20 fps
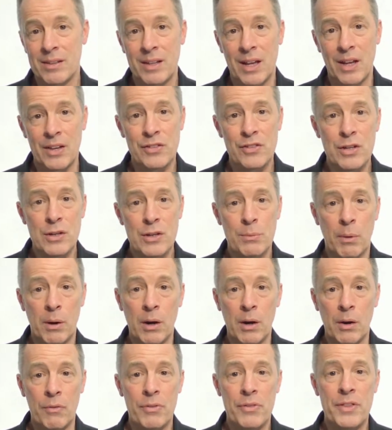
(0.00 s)
I'll see you
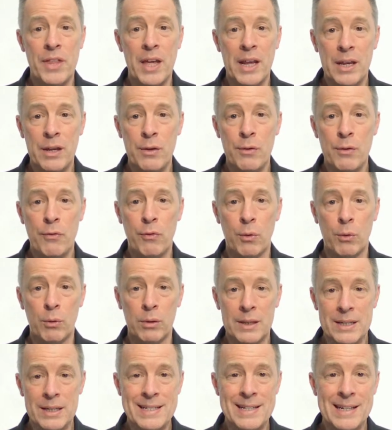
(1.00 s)
tomorrow. Thank you for
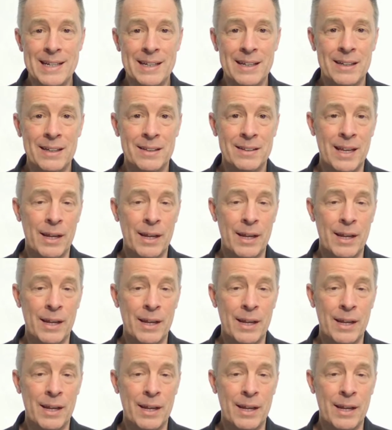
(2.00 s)
listening.